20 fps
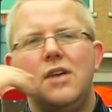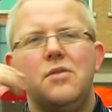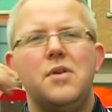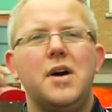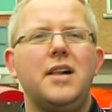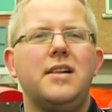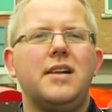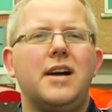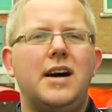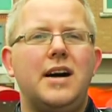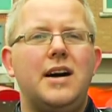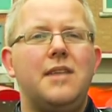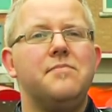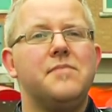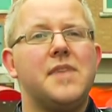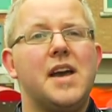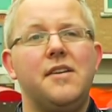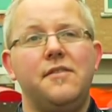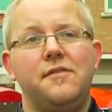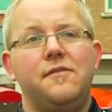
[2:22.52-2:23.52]
Well,
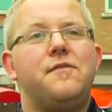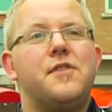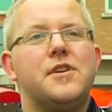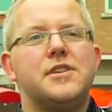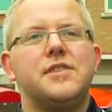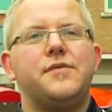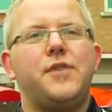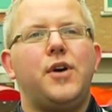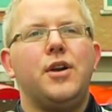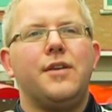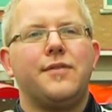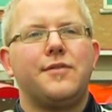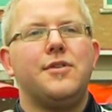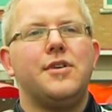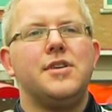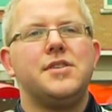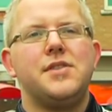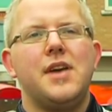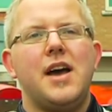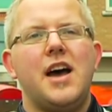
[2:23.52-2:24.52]
first of all, of
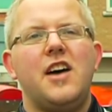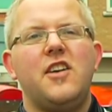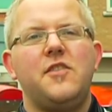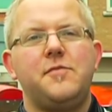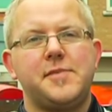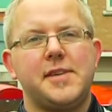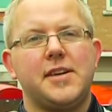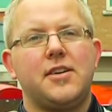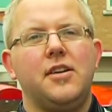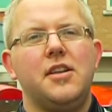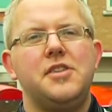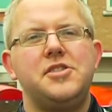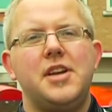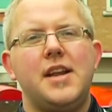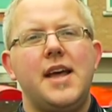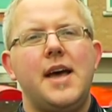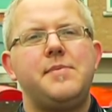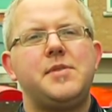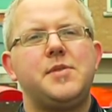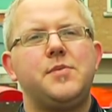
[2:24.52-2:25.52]
course, you have psychology
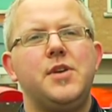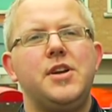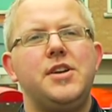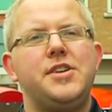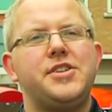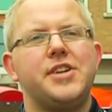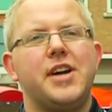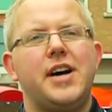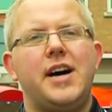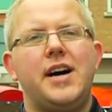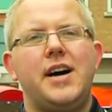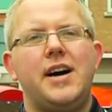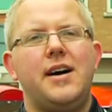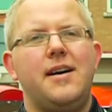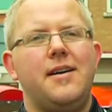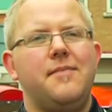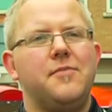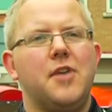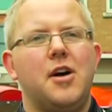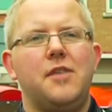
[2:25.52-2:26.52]
labs, which
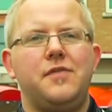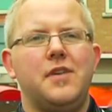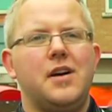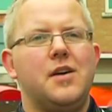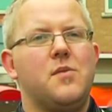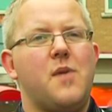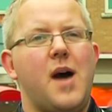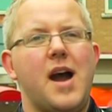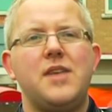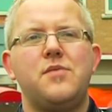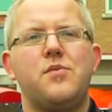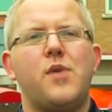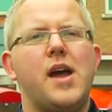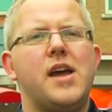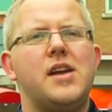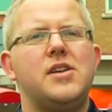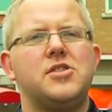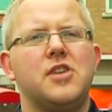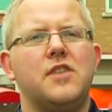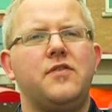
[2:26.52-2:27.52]
offer a wide
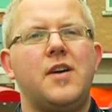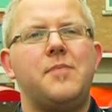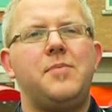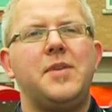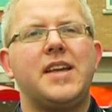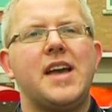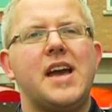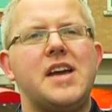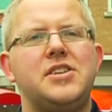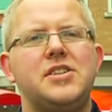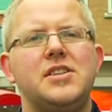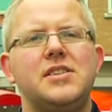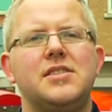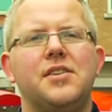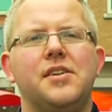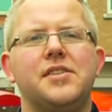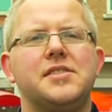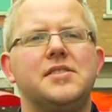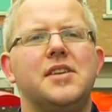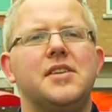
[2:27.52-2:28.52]
range of applications.
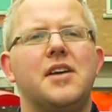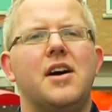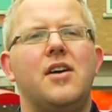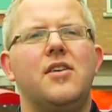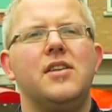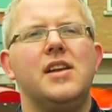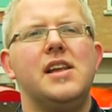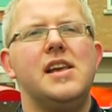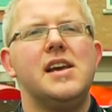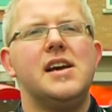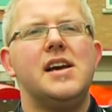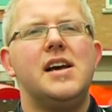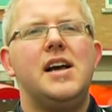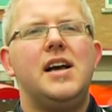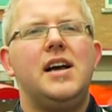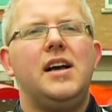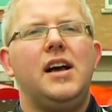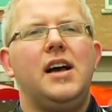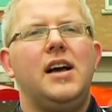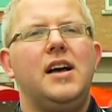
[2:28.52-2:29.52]
So it's not only
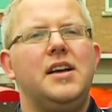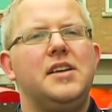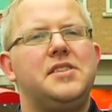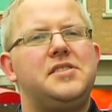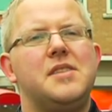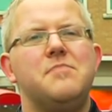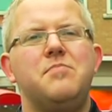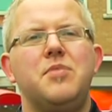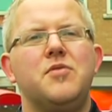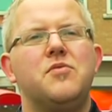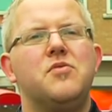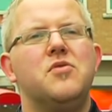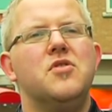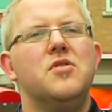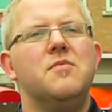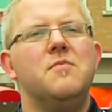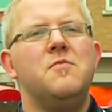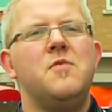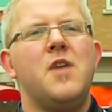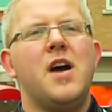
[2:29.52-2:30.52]
a simple
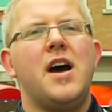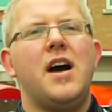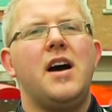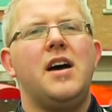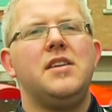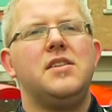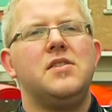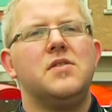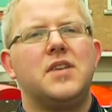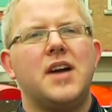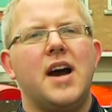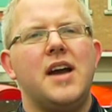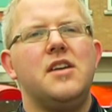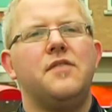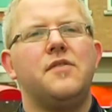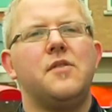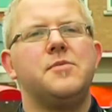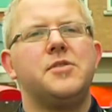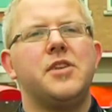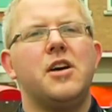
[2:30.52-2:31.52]
room where you kind
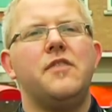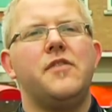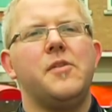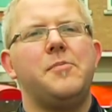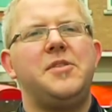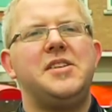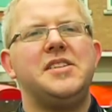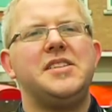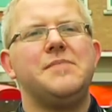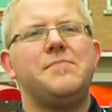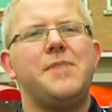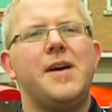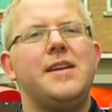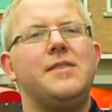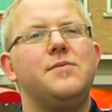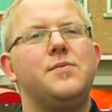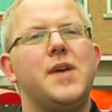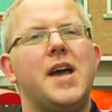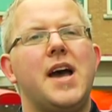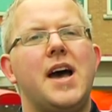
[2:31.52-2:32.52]
of observe a
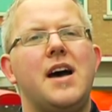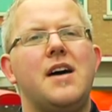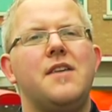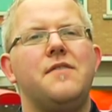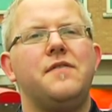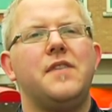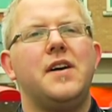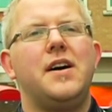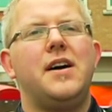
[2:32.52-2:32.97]
participant. We have